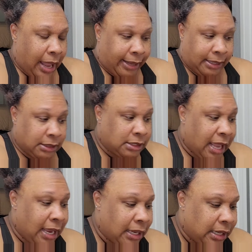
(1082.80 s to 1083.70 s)
I didn't
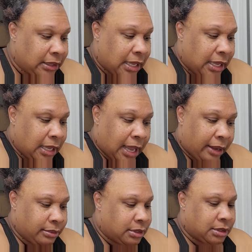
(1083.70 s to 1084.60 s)
say anything.
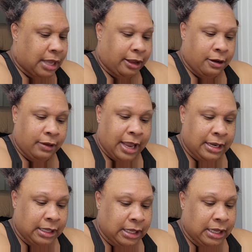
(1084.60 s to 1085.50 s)
I was just like, okay,
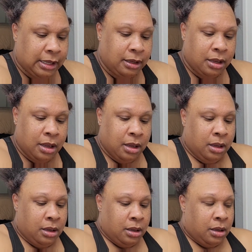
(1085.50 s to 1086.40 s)
Nakia.
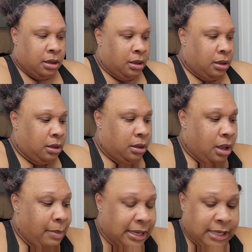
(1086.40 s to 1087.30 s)

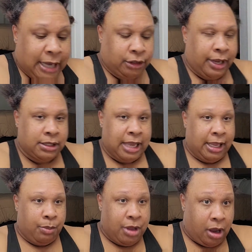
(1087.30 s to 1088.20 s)
My doctor had
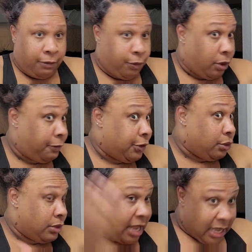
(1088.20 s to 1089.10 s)
taken me off for a
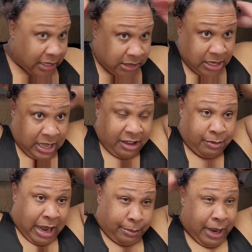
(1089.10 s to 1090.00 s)
few days to give
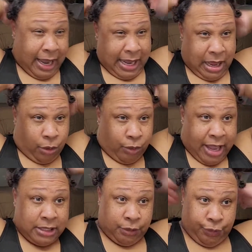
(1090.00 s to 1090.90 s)
my body a
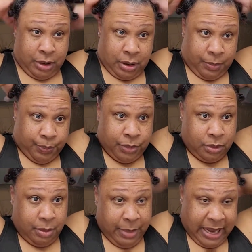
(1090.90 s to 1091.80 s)
rest from
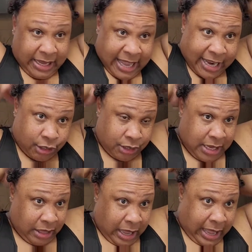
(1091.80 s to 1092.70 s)
the medication
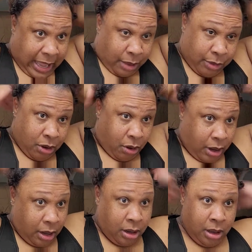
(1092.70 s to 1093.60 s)
that they had me
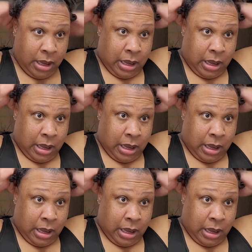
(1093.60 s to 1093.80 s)
on.